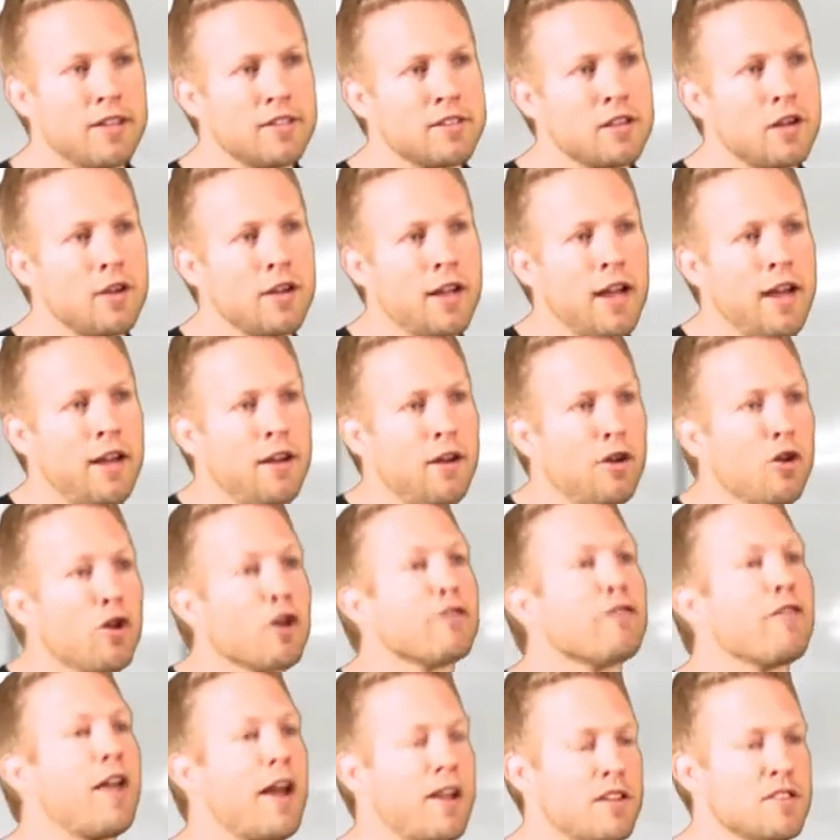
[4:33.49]
So again, a lot
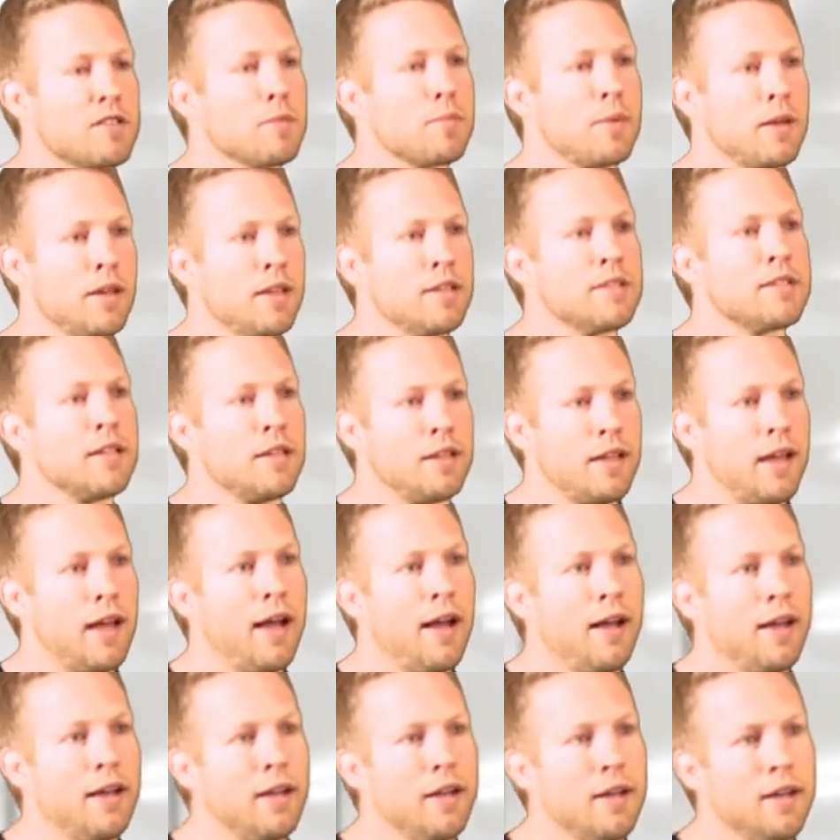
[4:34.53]
of flexibility
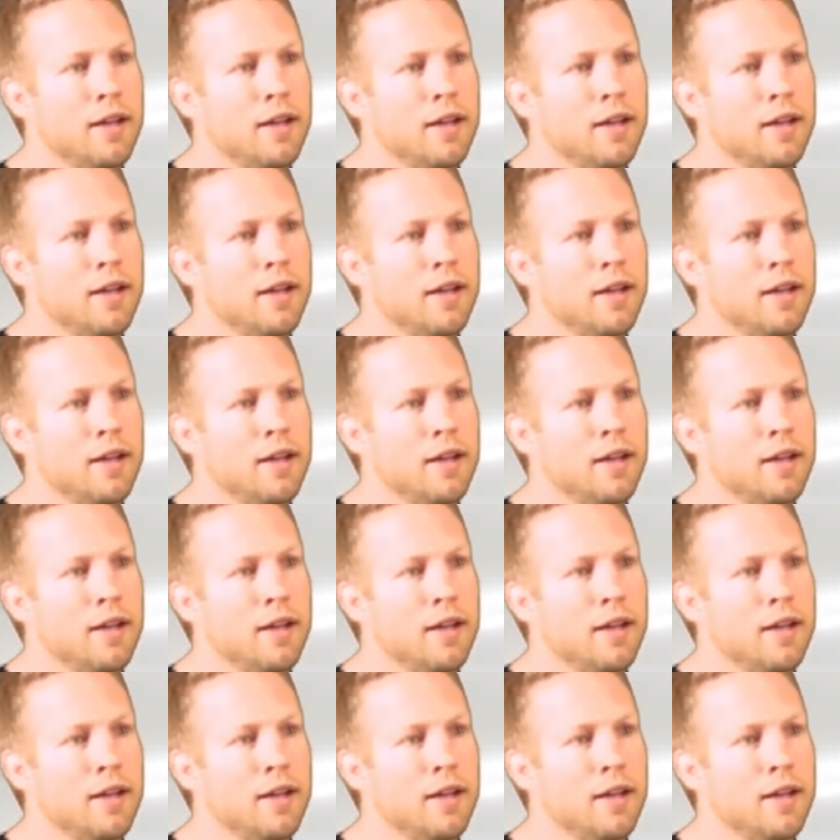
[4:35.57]
there.